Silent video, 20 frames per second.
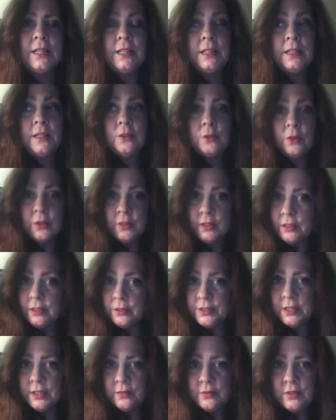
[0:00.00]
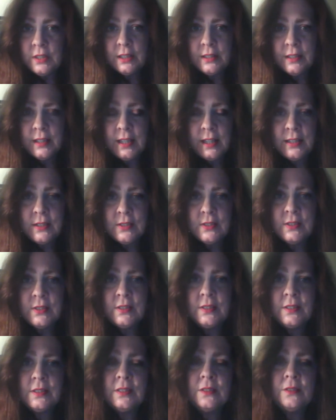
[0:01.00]
In all the years I've done
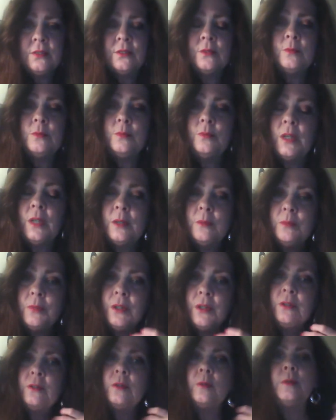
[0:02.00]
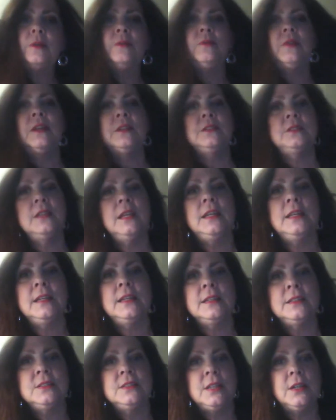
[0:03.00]
cases, paranormal investigating,
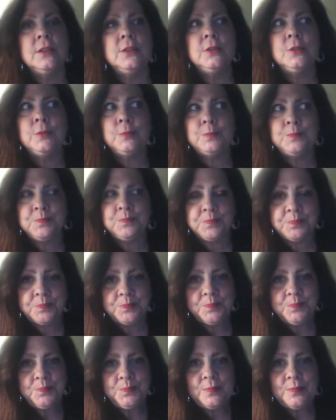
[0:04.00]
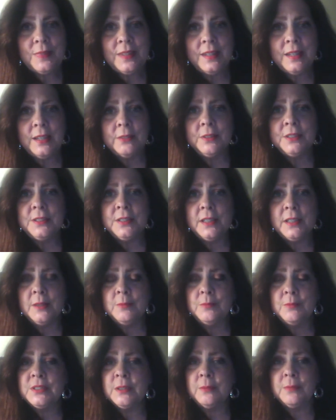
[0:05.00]
I can tell you, every
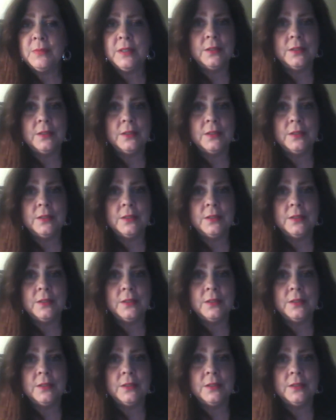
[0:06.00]
time something